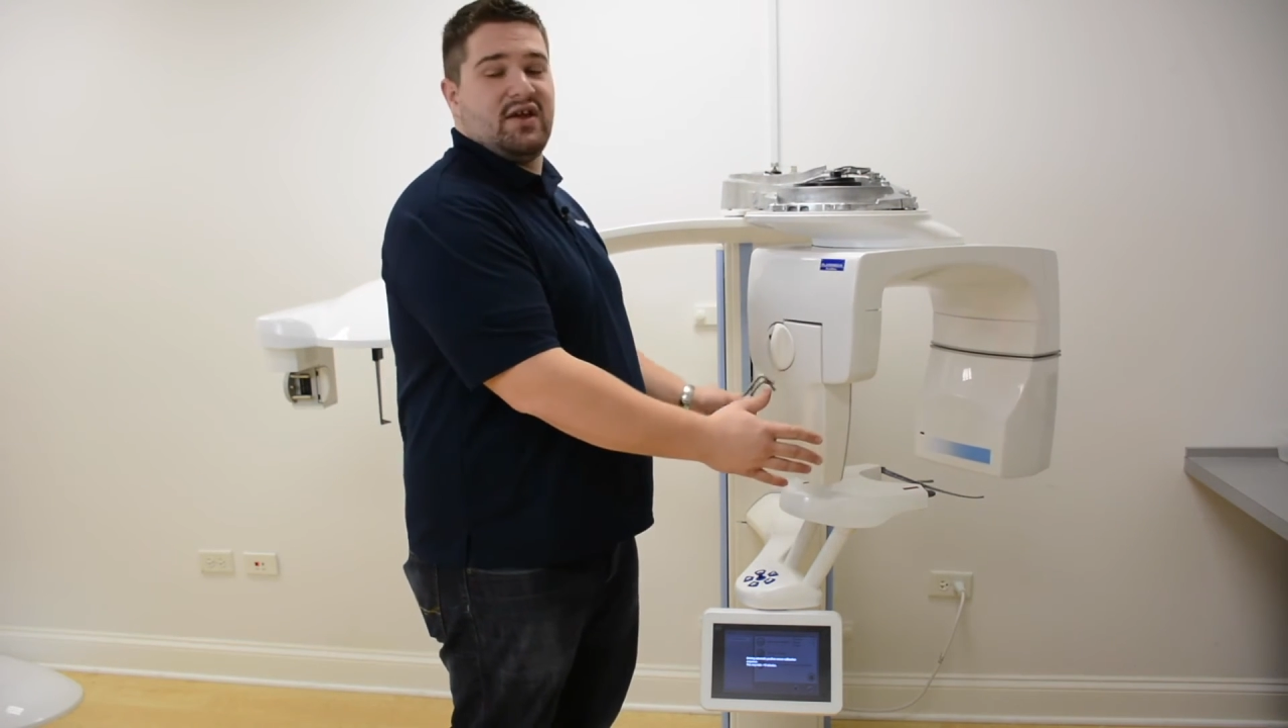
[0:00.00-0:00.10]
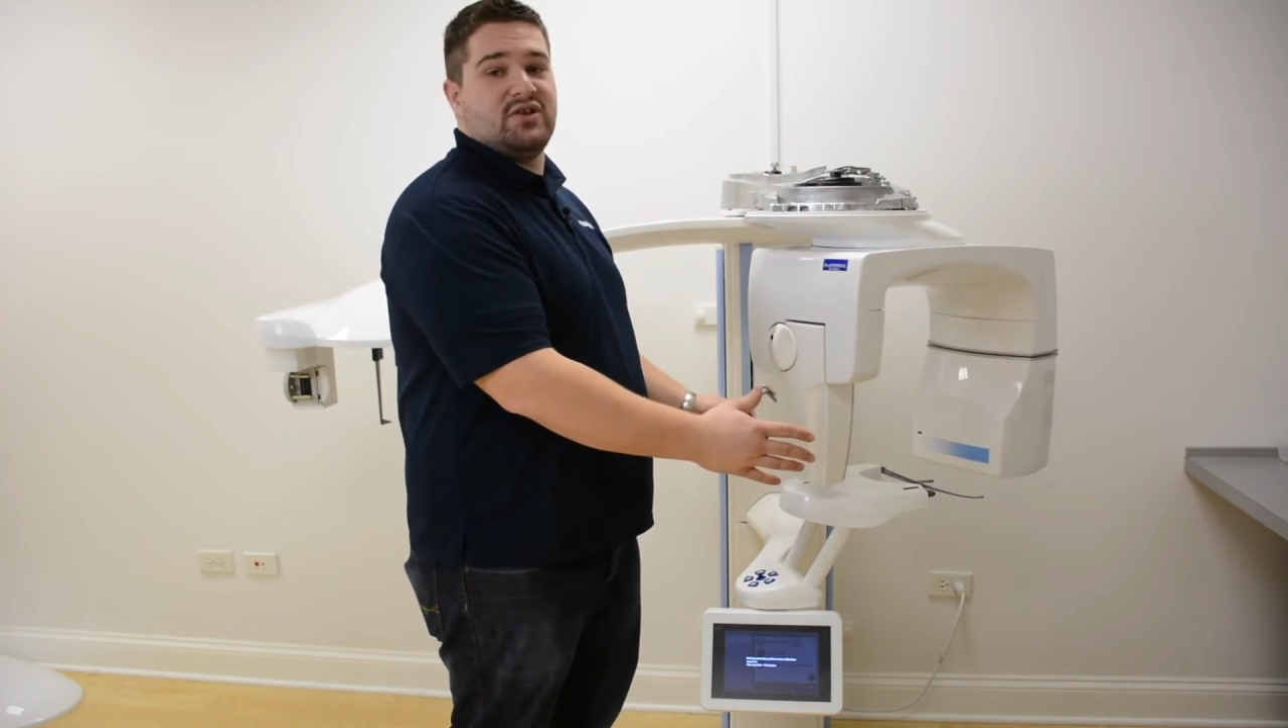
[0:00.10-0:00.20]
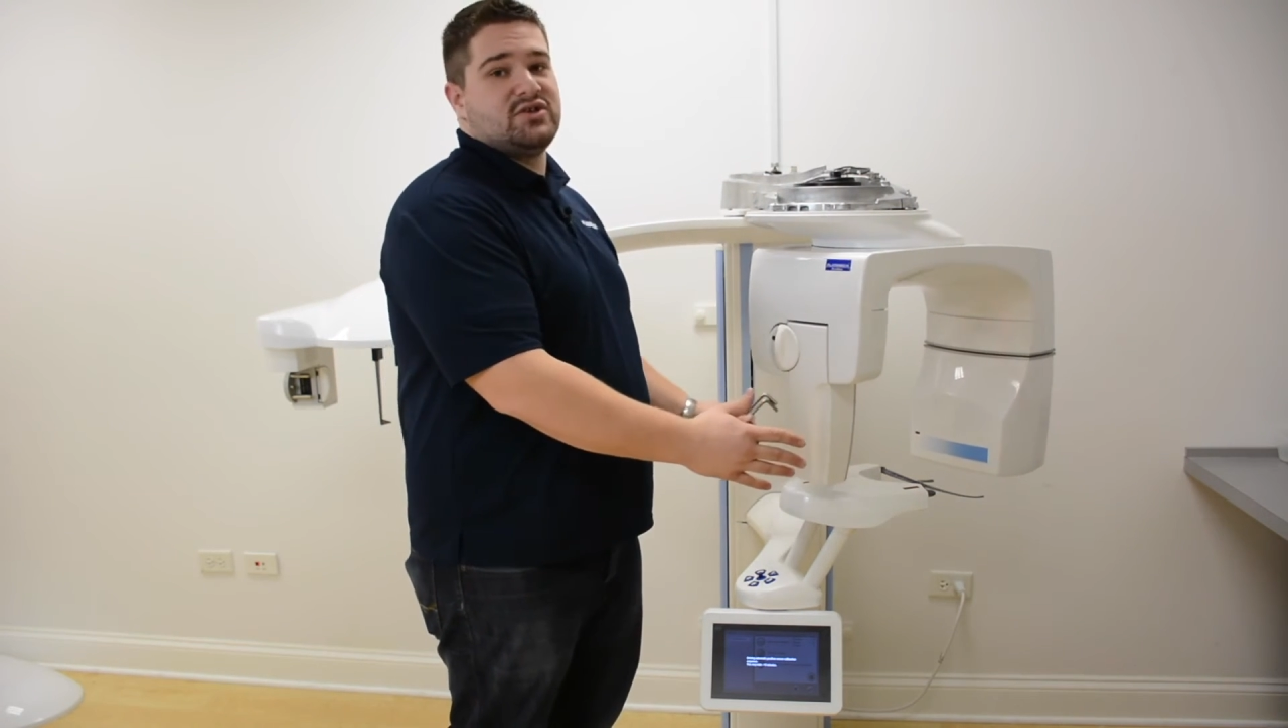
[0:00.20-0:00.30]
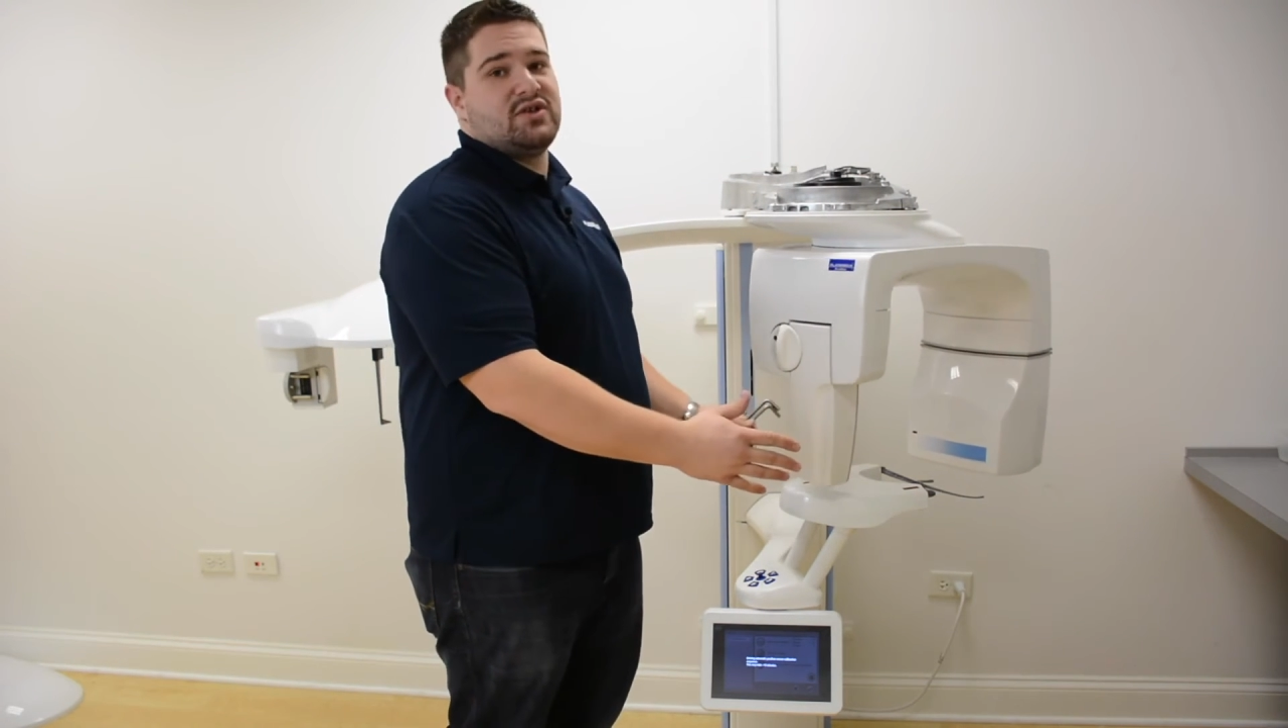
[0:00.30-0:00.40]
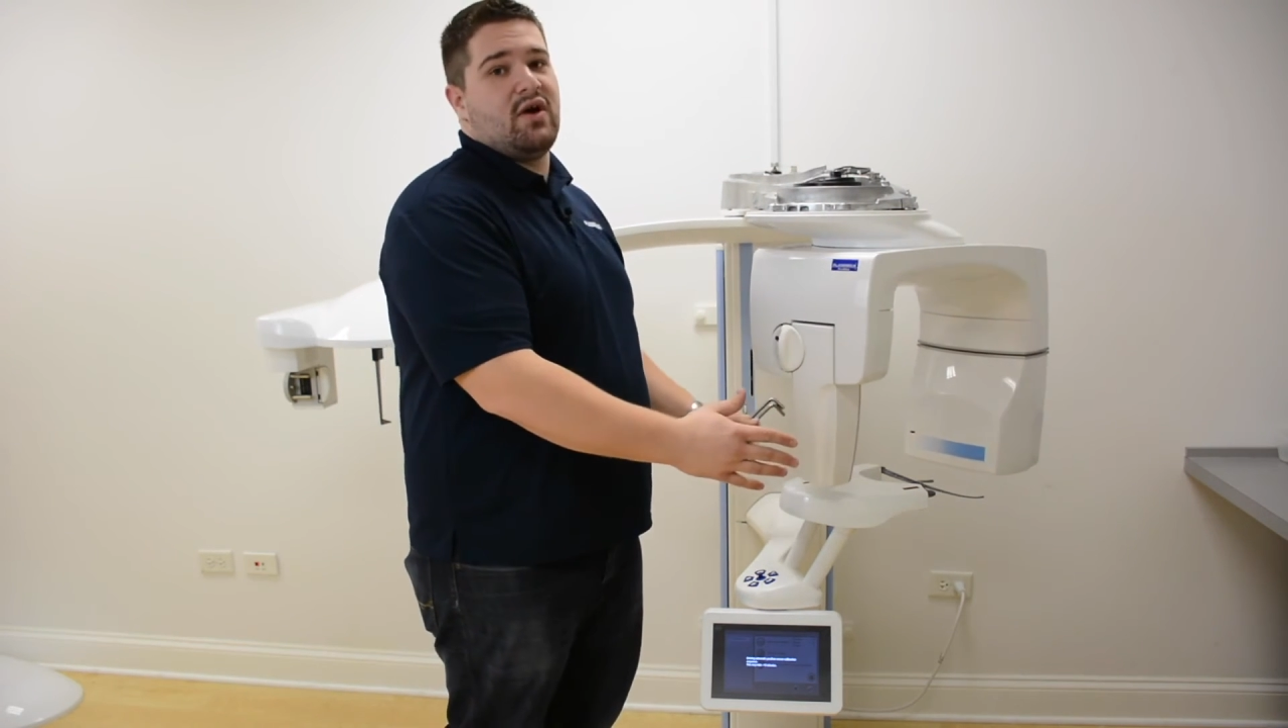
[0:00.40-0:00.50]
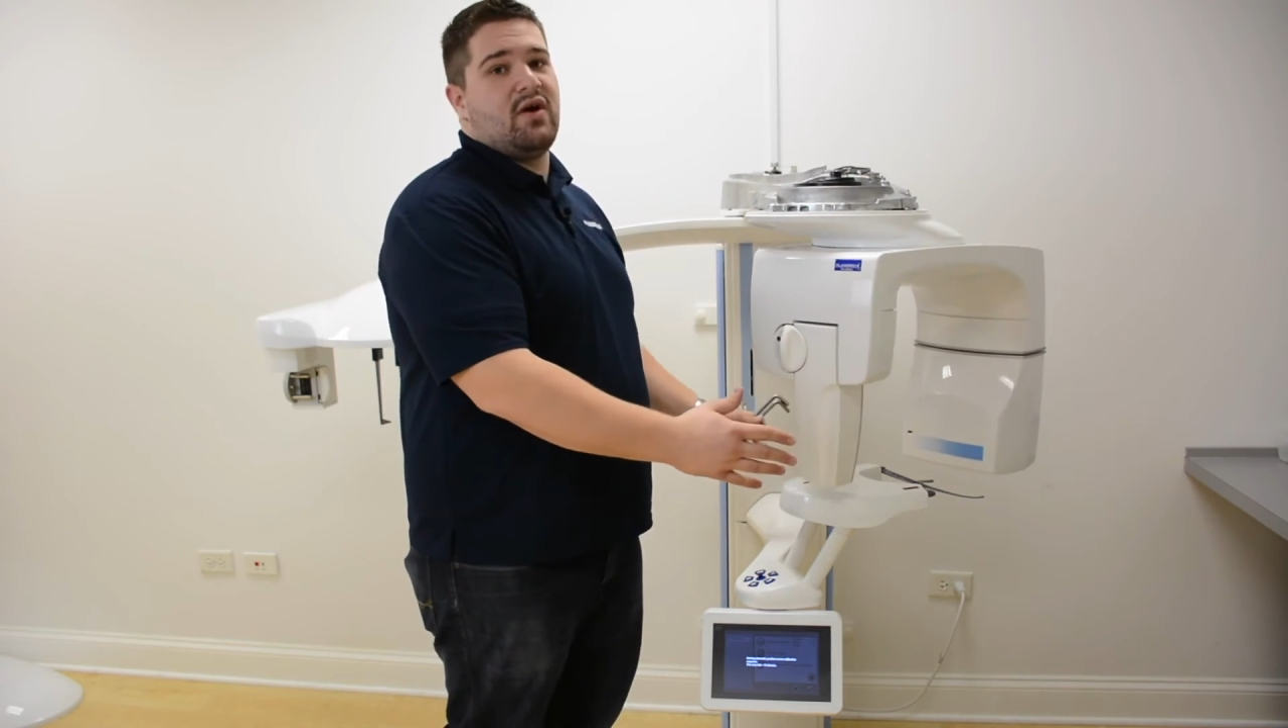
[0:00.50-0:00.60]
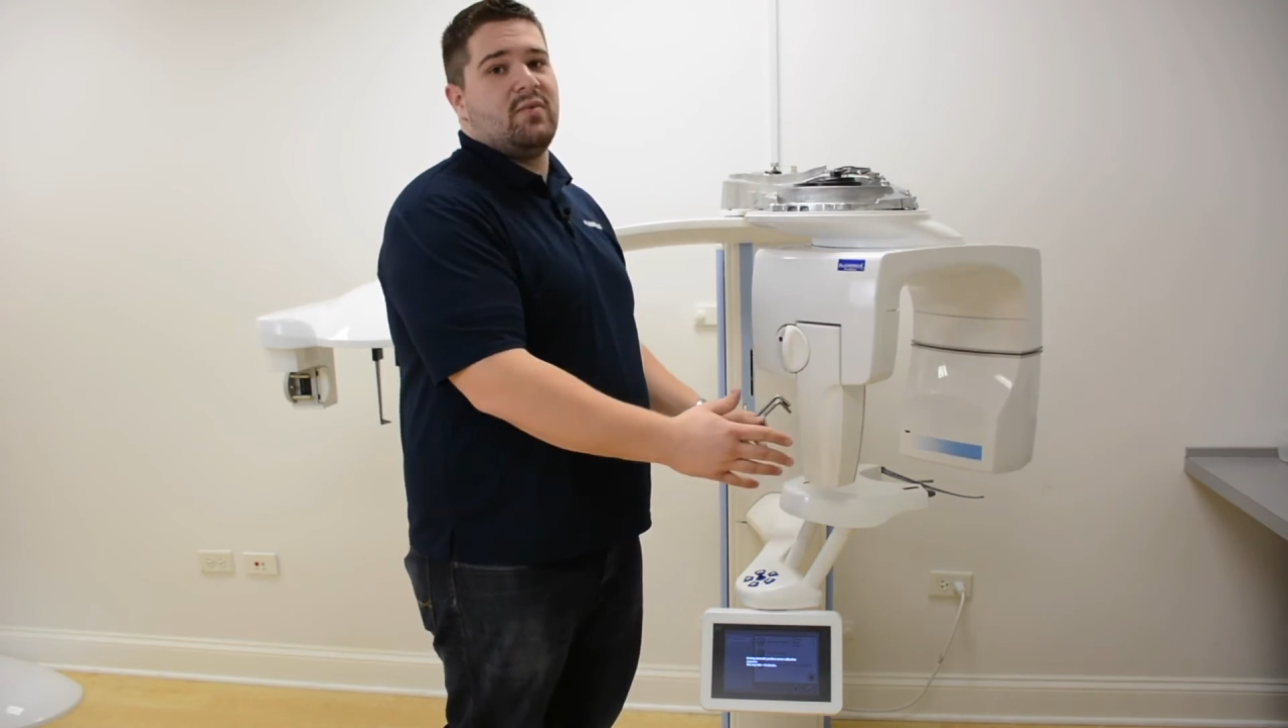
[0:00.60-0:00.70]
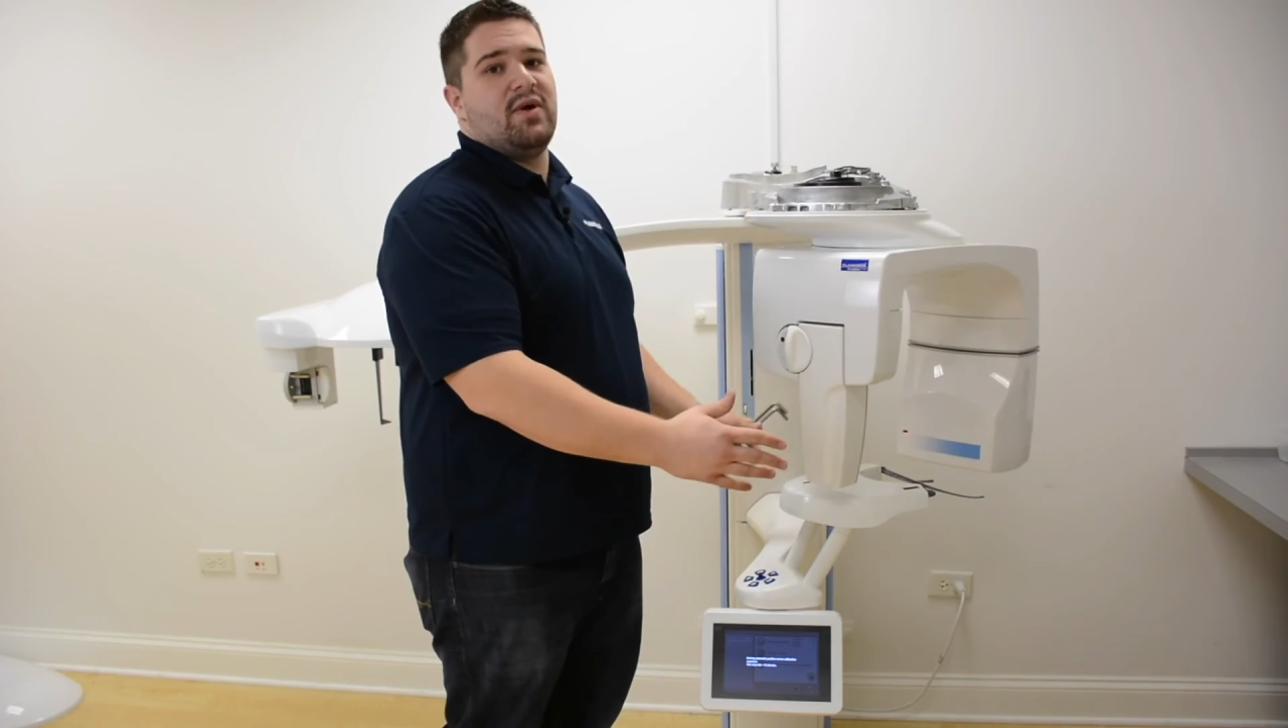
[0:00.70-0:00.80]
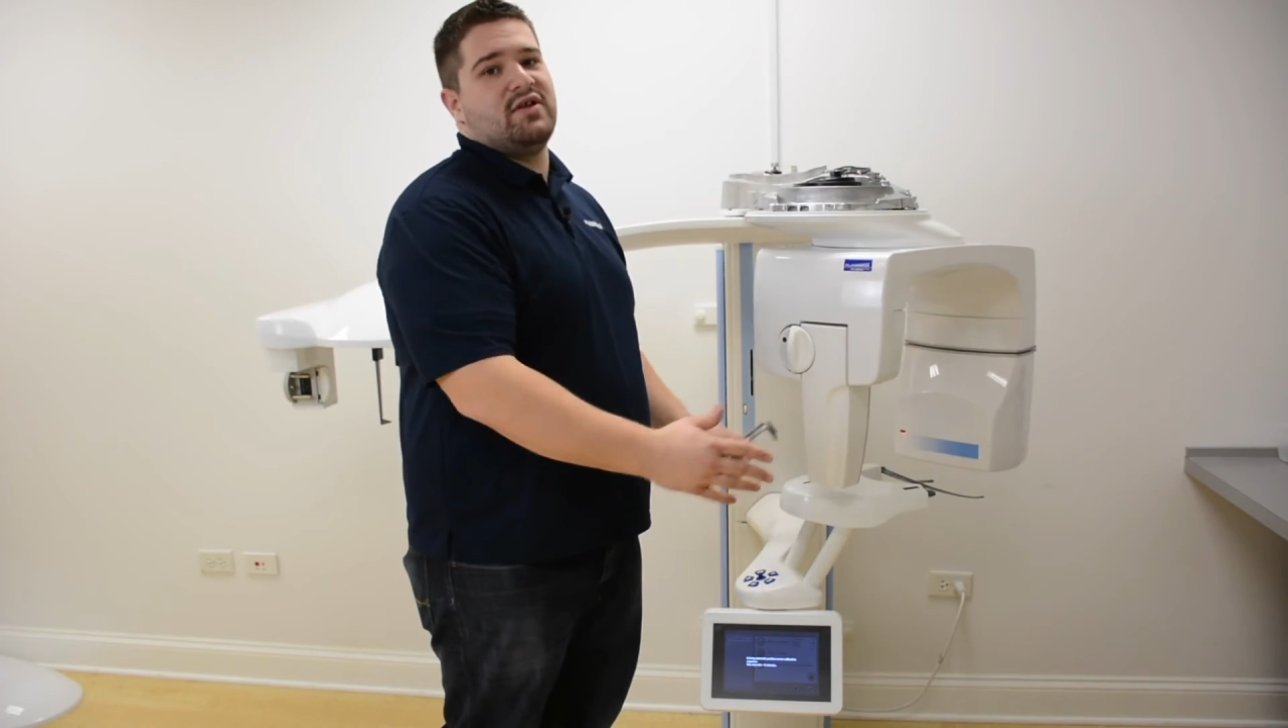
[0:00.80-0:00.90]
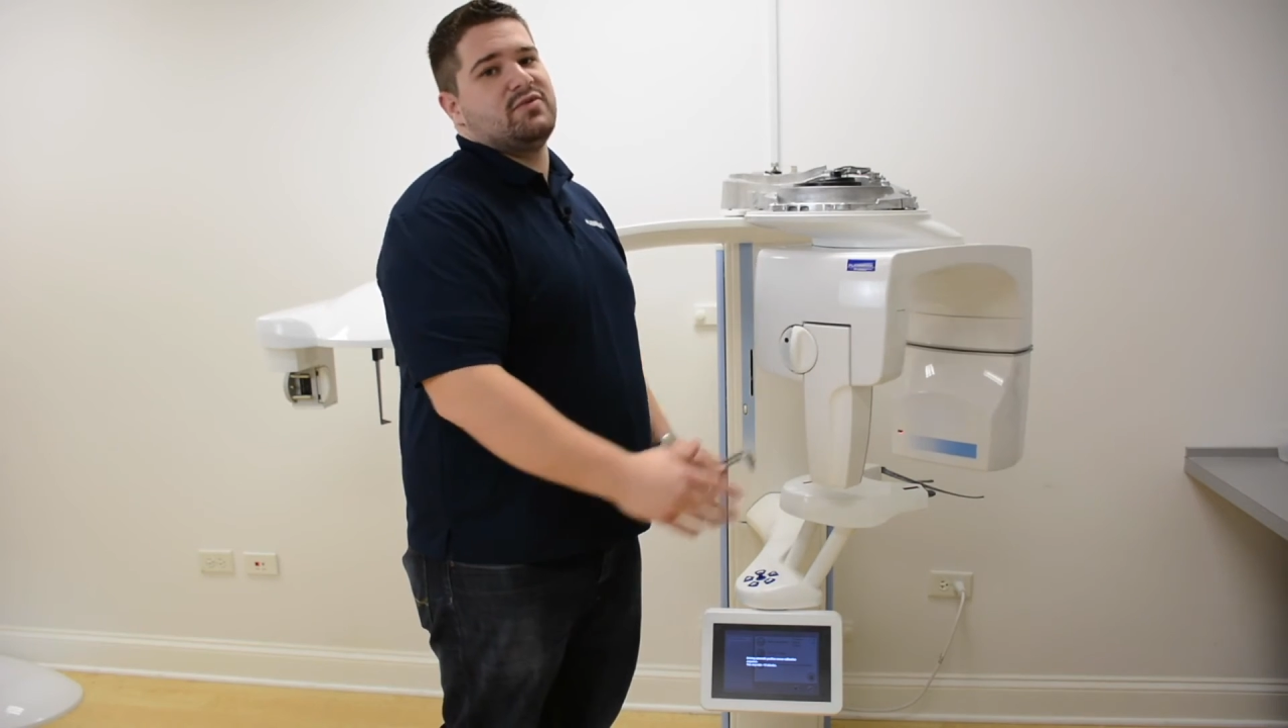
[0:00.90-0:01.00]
touch the arm while